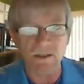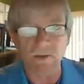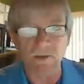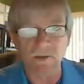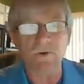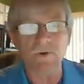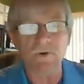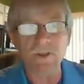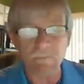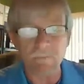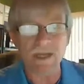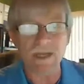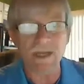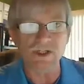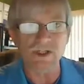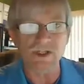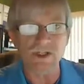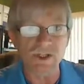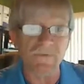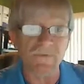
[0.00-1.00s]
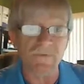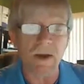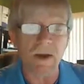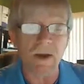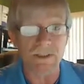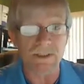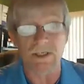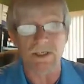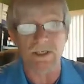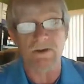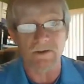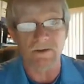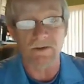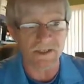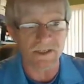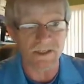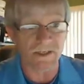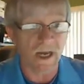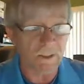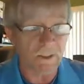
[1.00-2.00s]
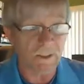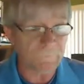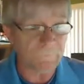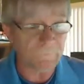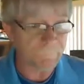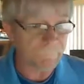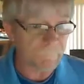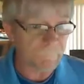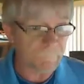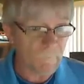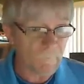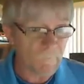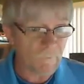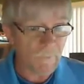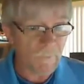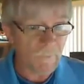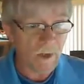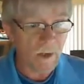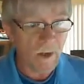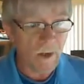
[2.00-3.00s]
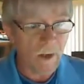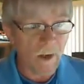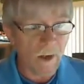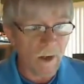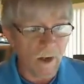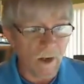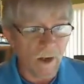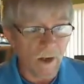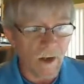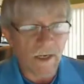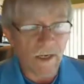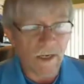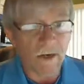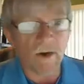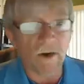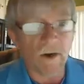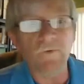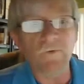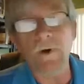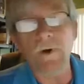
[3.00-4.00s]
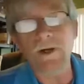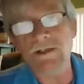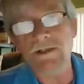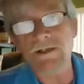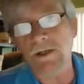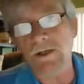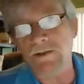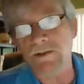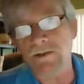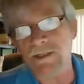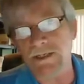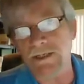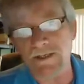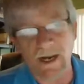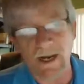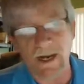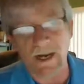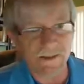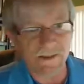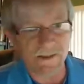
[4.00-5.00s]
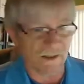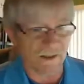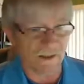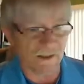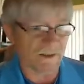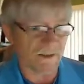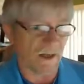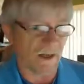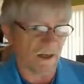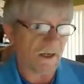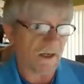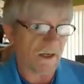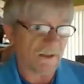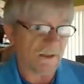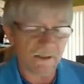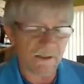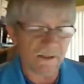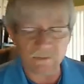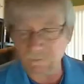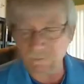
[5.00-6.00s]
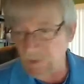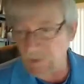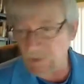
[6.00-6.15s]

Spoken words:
delivering the message of that particular slide. Now, avoid using text slides.